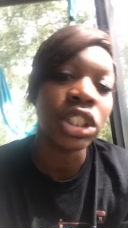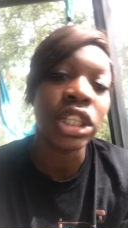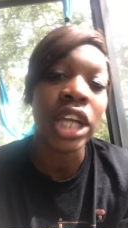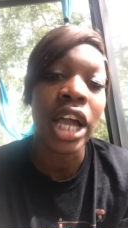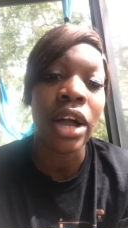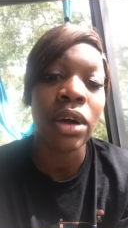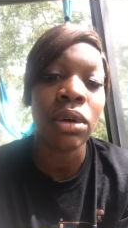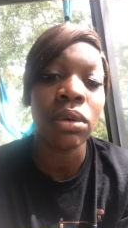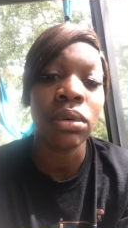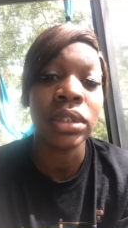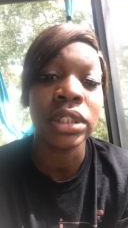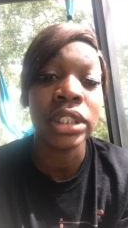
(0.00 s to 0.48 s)

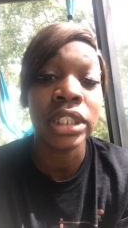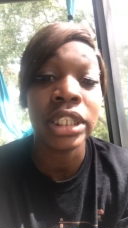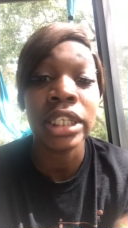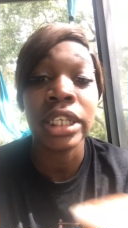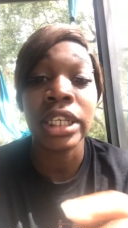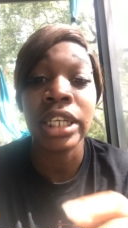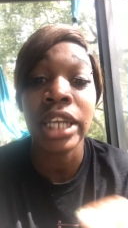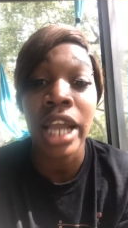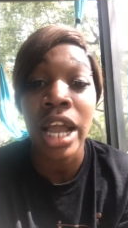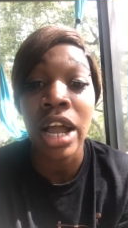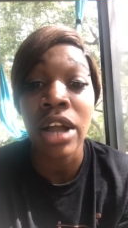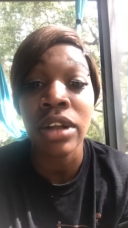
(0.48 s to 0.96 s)
out the
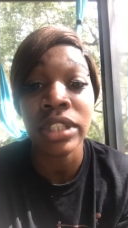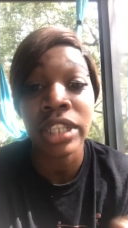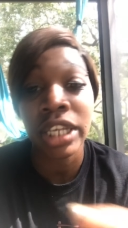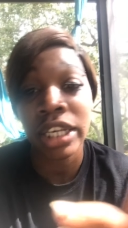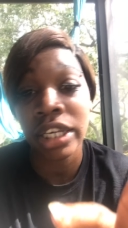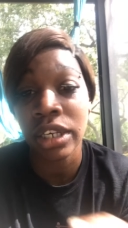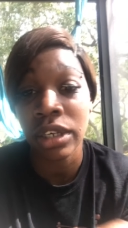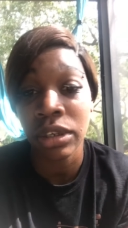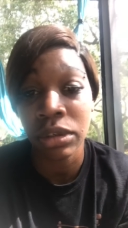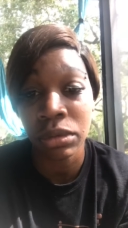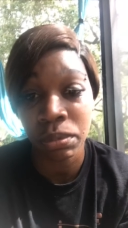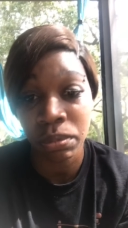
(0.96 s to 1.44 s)
account, like
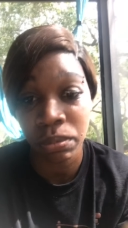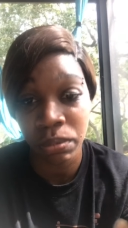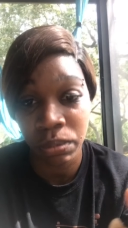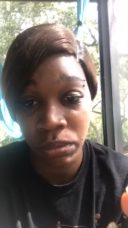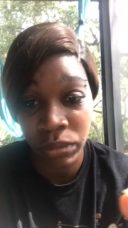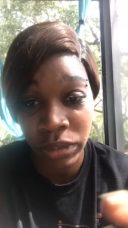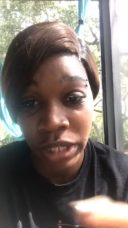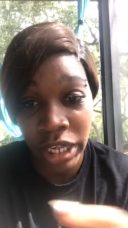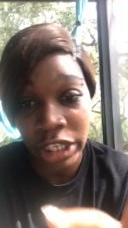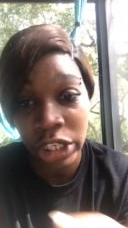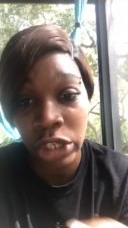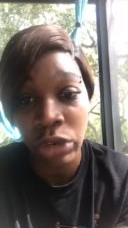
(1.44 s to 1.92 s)

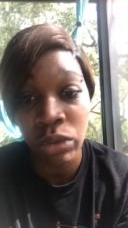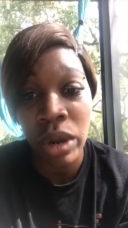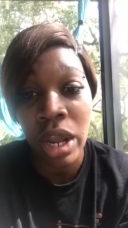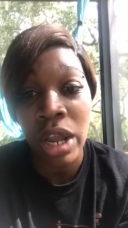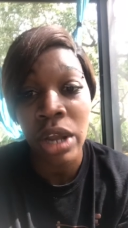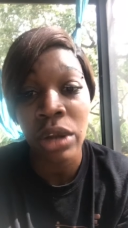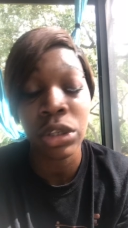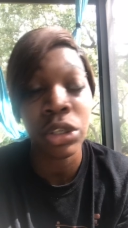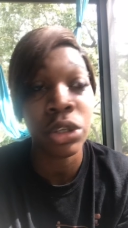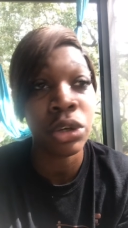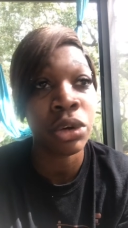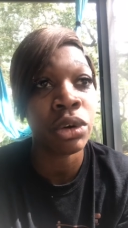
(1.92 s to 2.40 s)
lock you
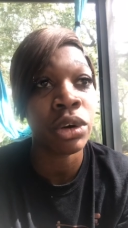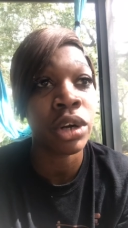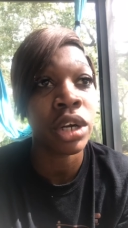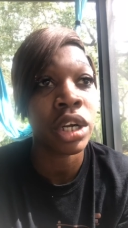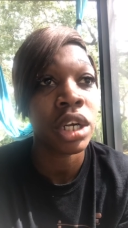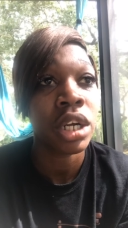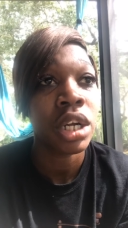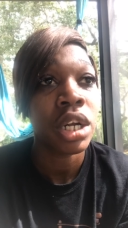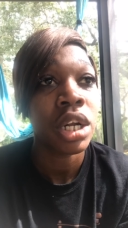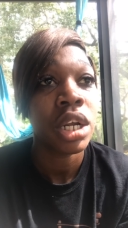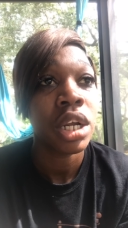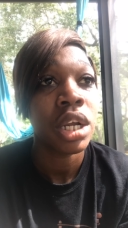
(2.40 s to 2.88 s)
out your
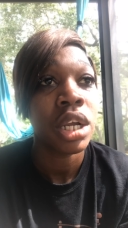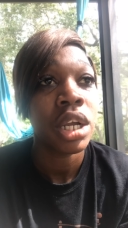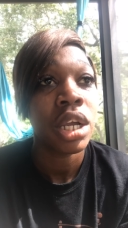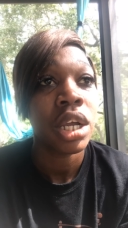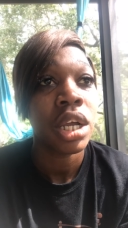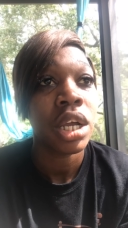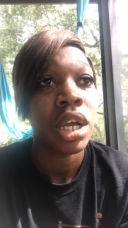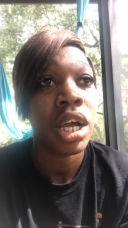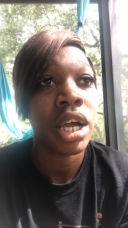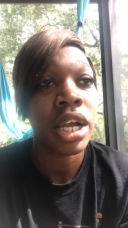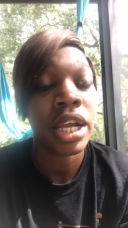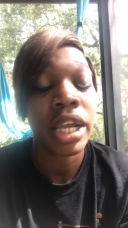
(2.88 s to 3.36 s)

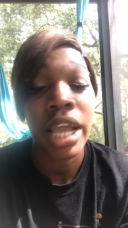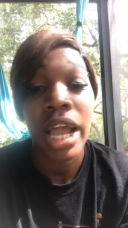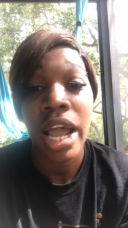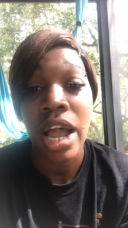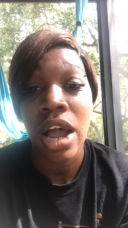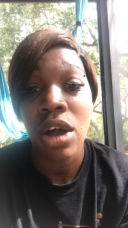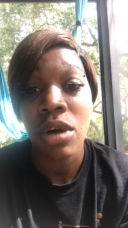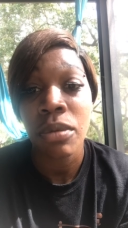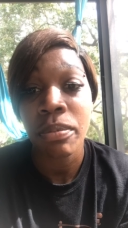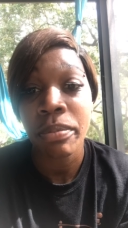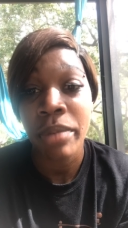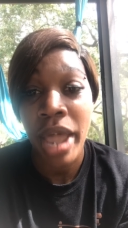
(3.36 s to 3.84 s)

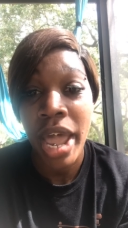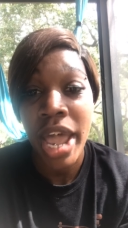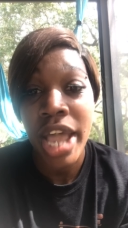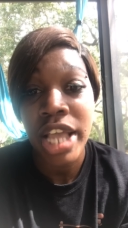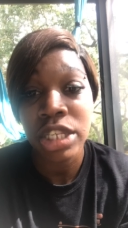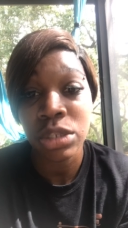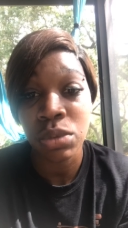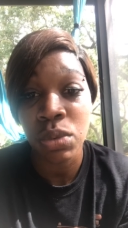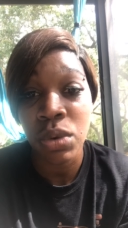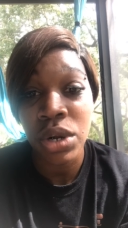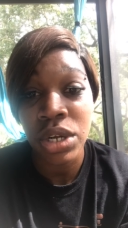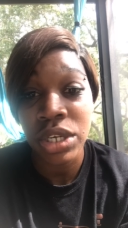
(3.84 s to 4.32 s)
account
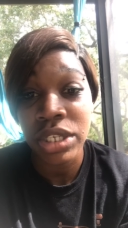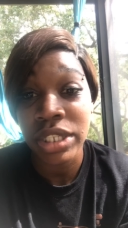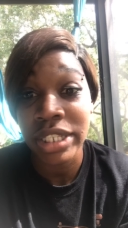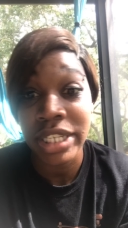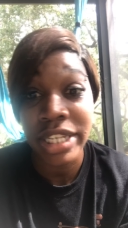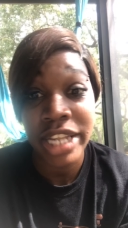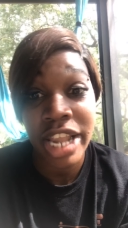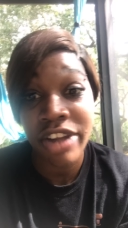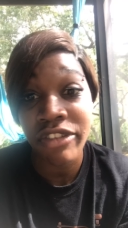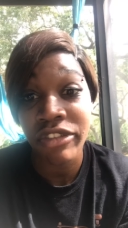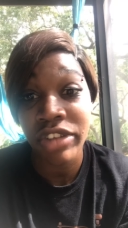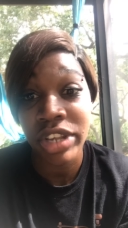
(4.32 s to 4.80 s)
passwords
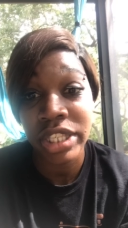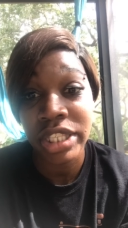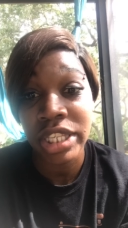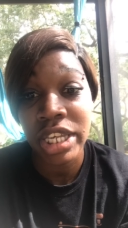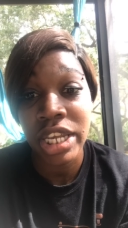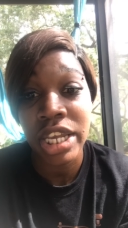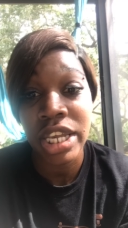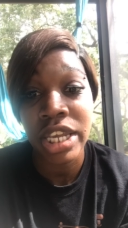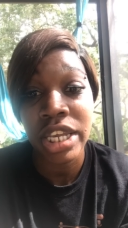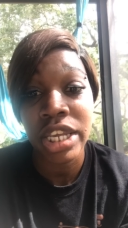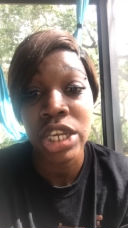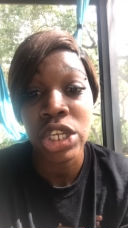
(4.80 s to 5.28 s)
and
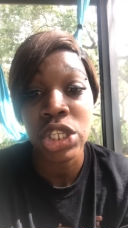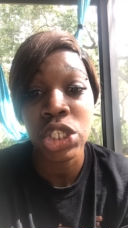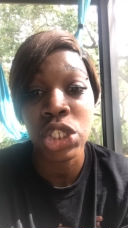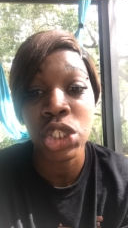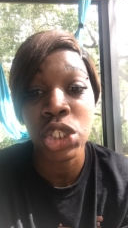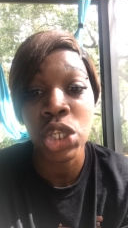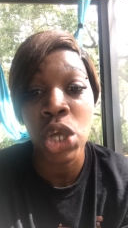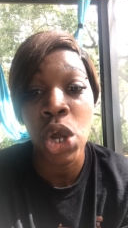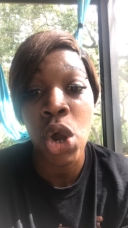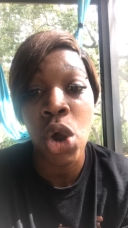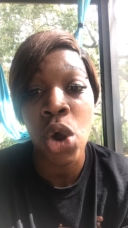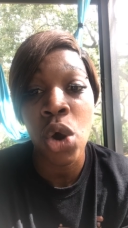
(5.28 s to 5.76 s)
everything,
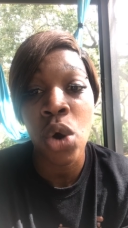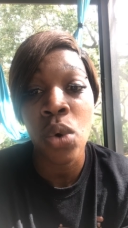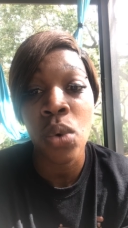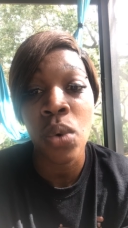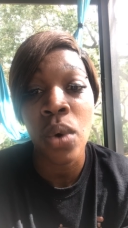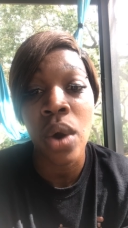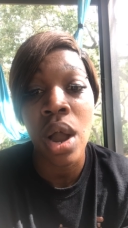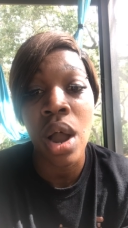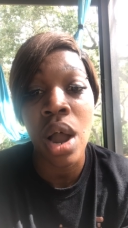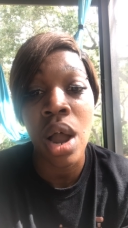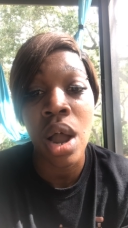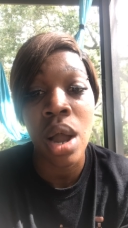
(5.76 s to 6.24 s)

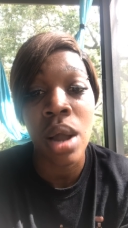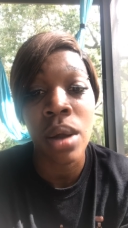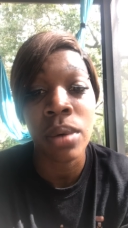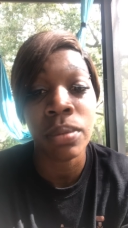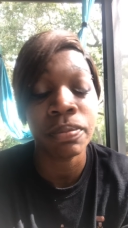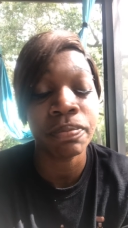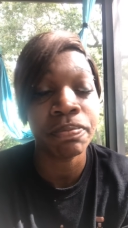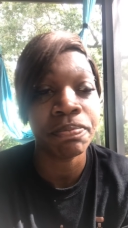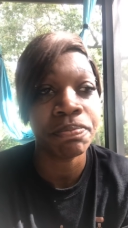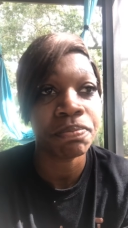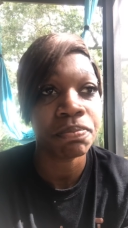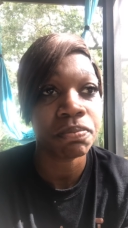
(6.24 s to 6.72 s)
so
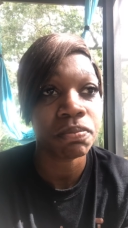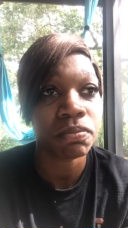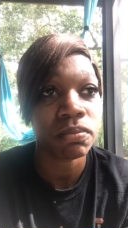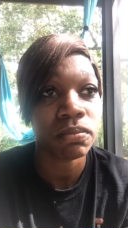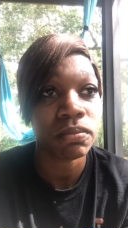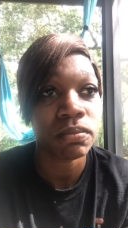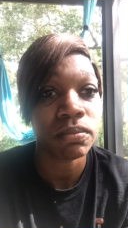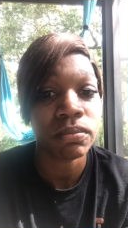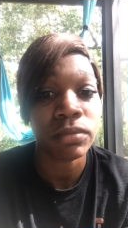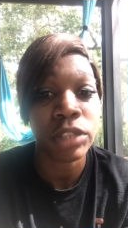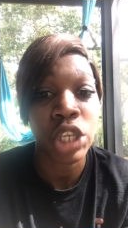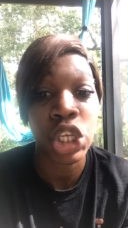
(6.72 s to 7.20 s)

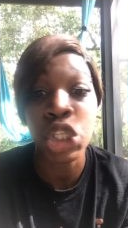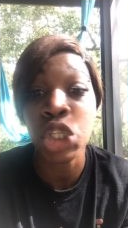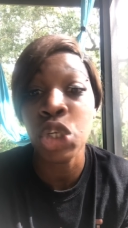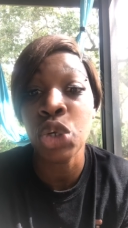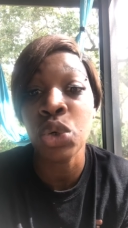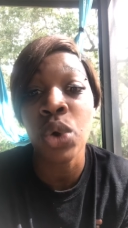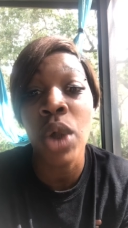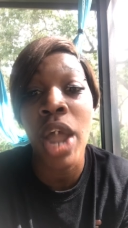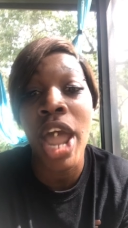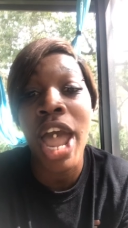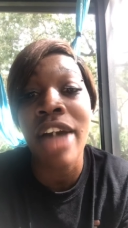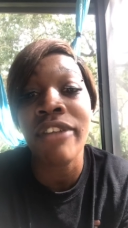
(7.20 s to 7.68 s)
you
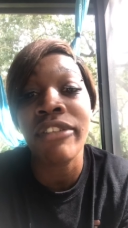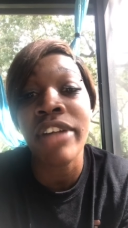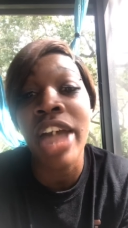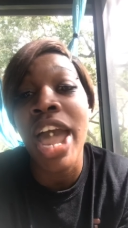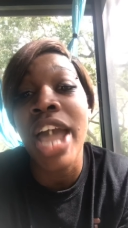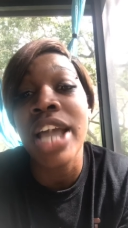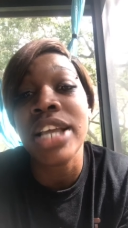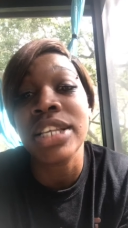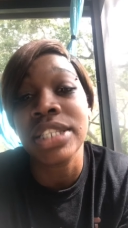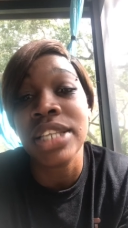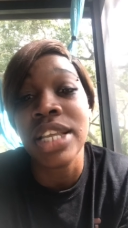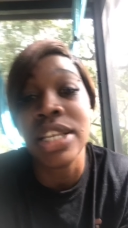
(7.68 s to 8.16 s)
don't have
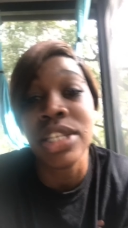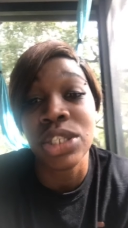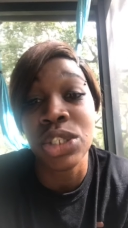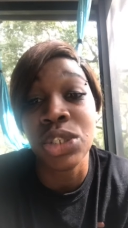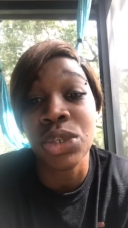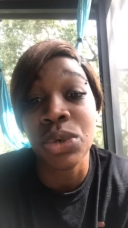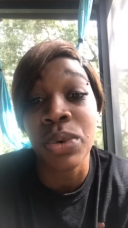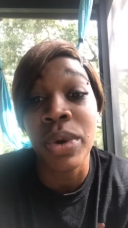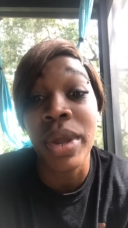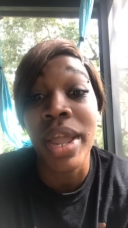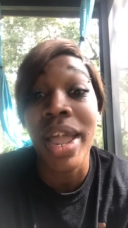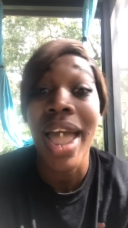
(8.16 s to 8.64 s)
access
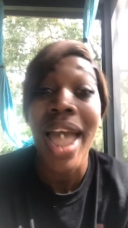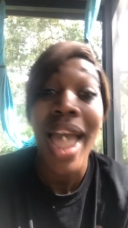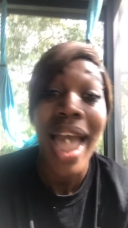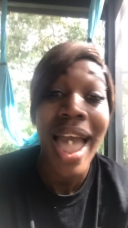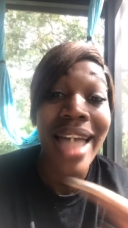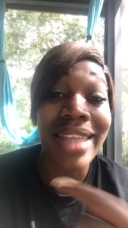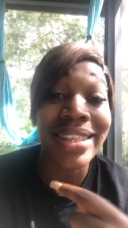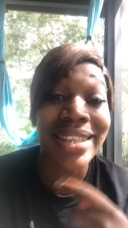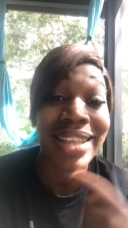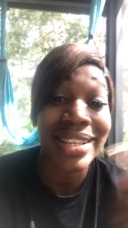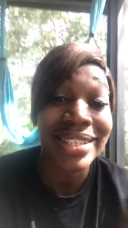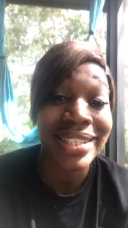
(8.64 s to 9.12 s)
to it,
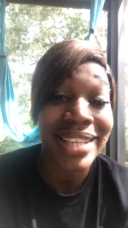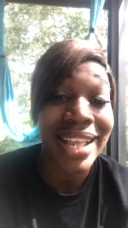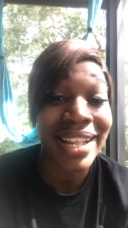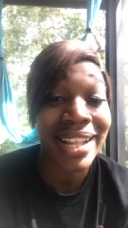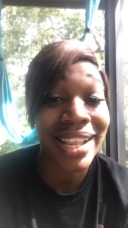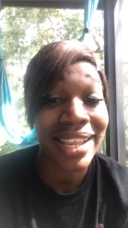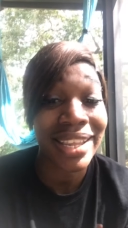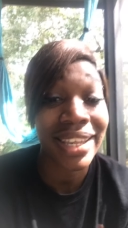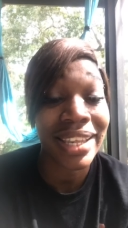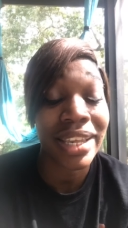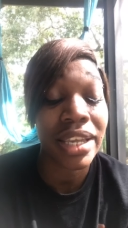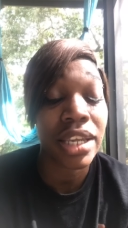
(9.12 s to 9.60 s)
and that's how
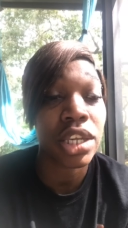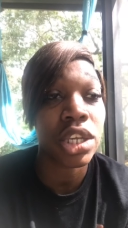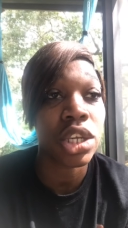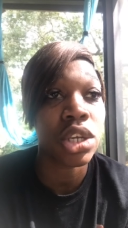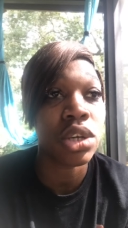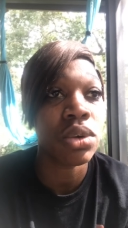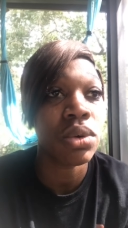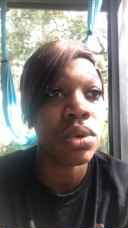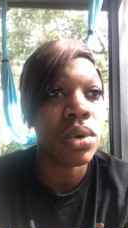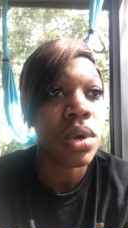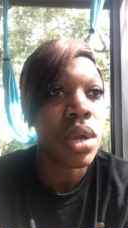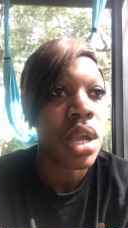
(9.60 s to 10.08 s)
they get
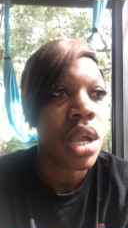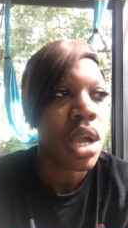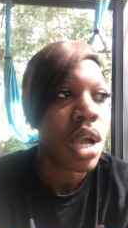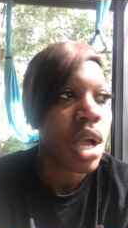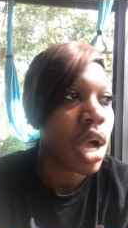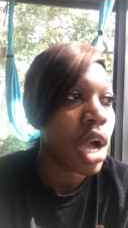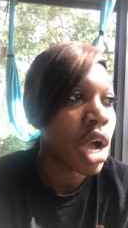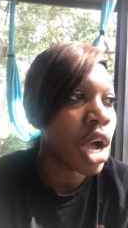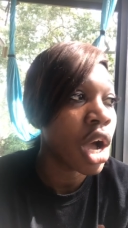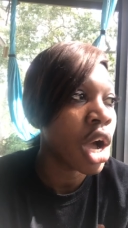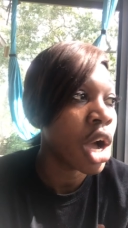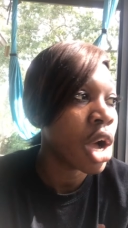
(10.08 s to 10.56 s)
you.
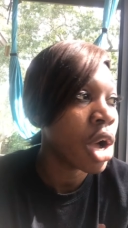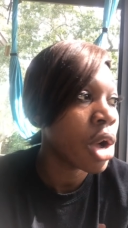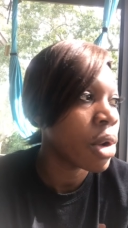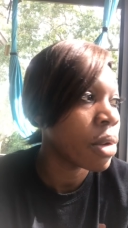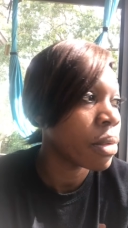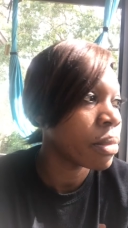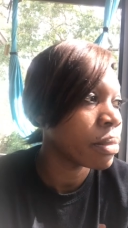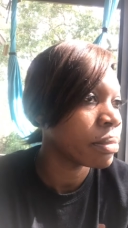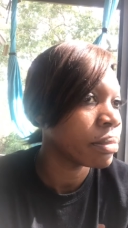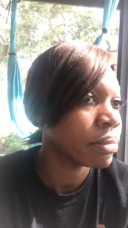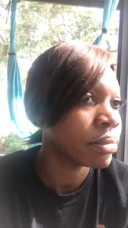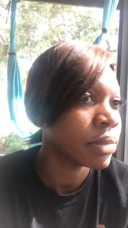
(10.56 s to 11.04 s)

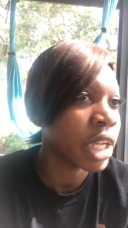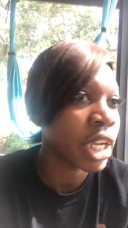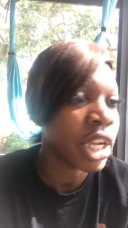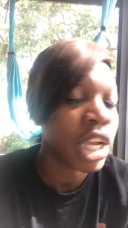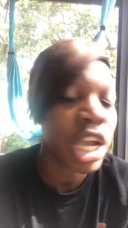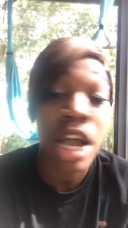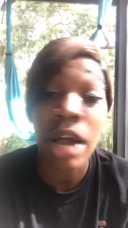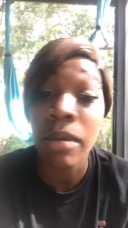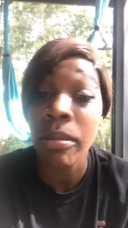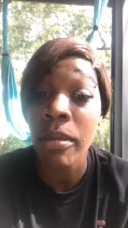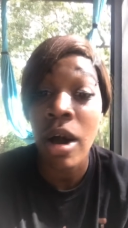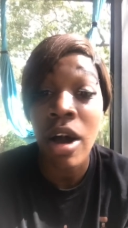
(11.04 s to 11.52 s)
They
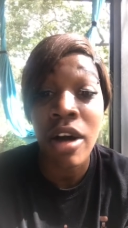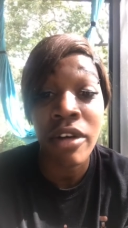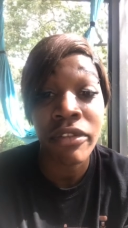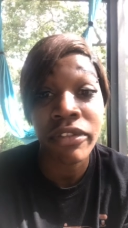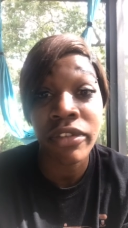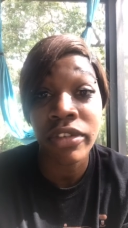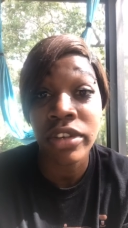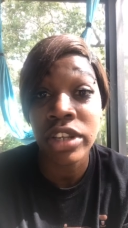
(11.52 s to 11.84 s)
come off